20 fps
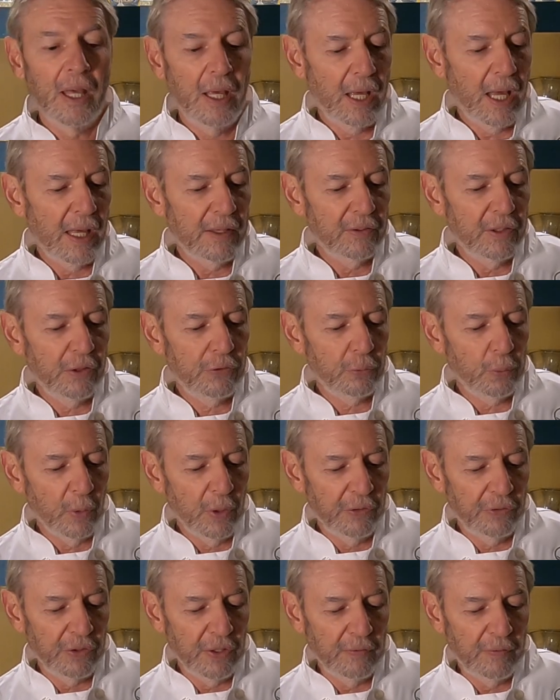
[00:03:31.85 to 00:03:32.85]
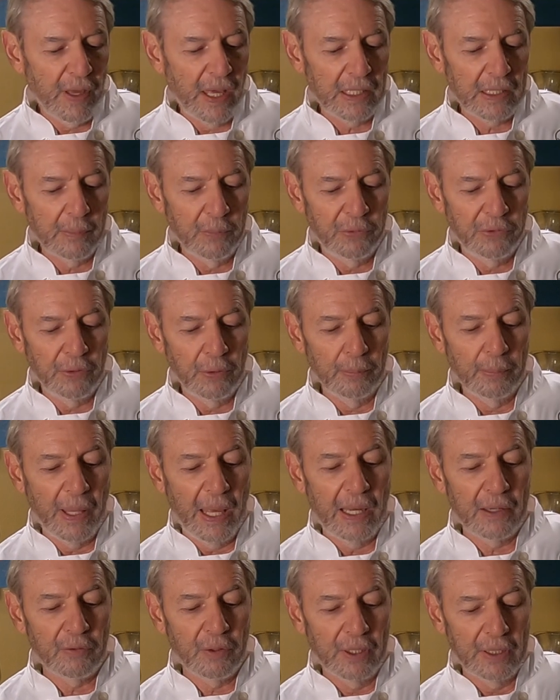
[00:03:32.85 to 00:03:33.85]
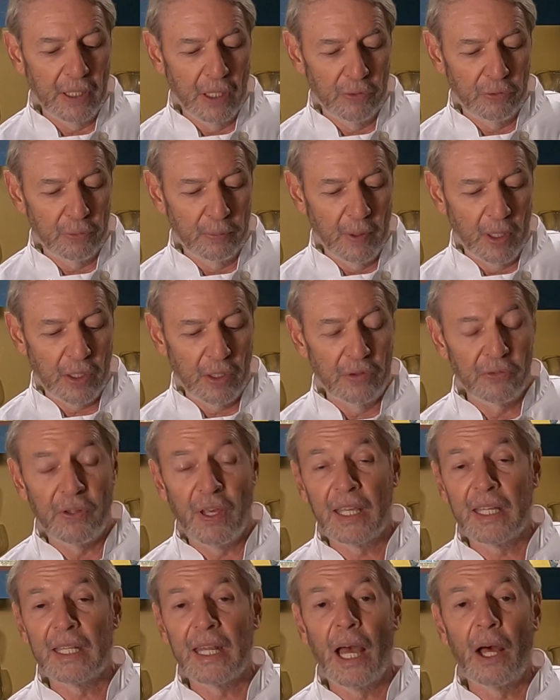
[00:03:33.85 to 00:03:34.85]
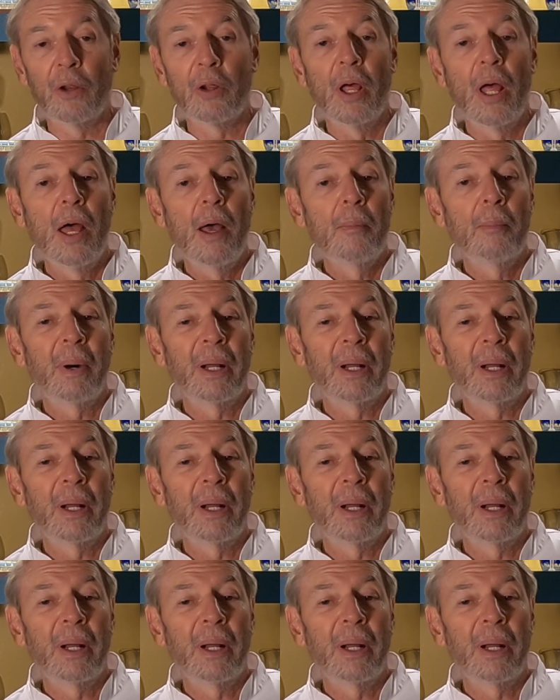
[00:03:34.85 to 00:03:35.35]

I, this one is in a vacuum sealed bag right now, so I'm not going to take it out.